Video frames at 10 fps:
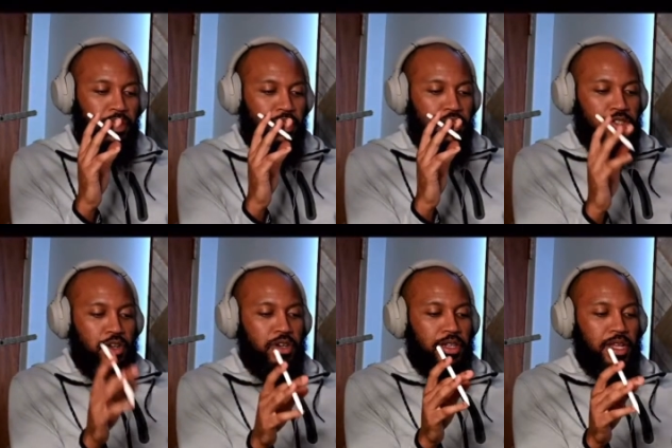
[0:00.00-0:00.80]

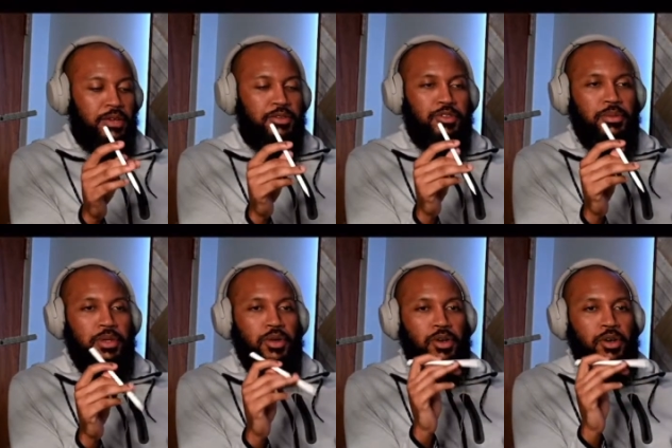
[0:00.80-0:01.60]
started live streaming
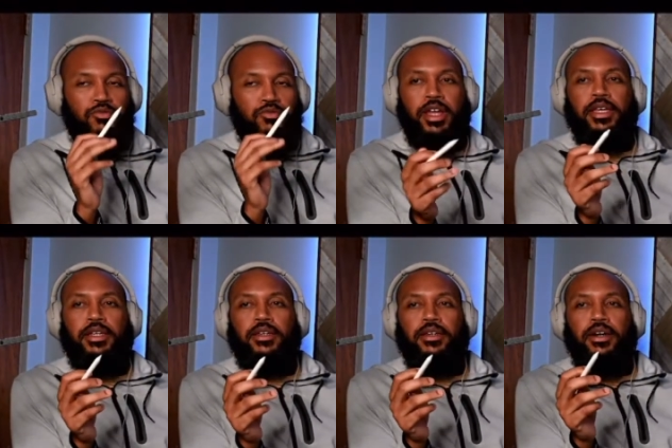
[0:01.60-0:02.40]
on Reddit
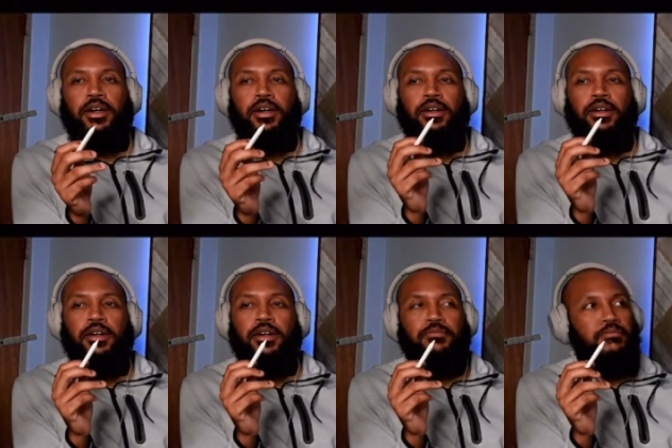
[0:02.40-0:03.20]
uh,
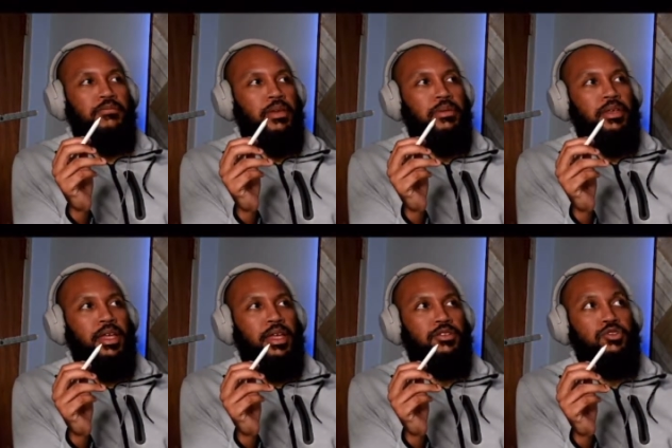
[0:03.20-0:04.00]
maybe
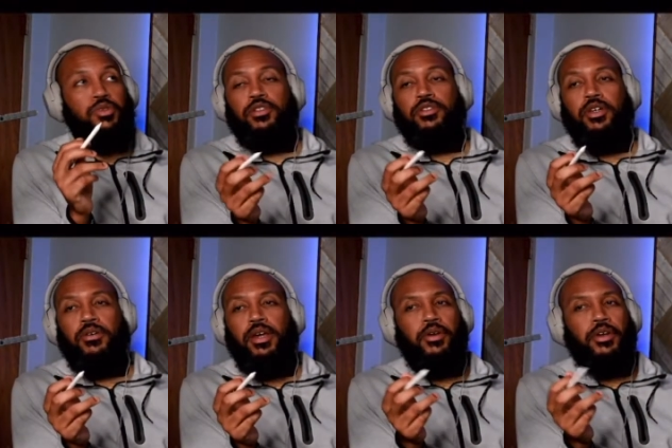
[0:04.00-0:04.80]
like two years ago
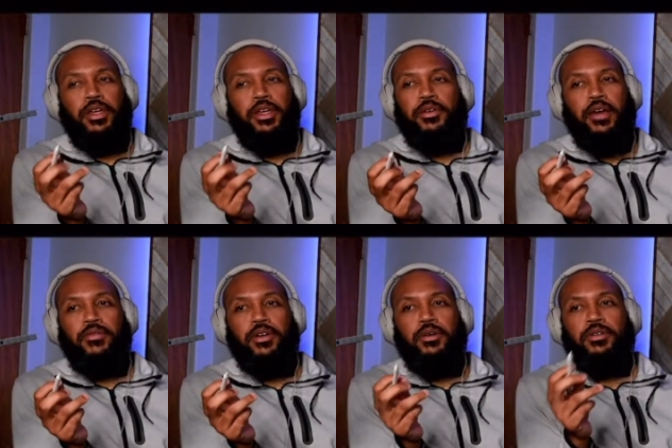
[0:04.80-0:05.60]
now, or a year and a half ago, or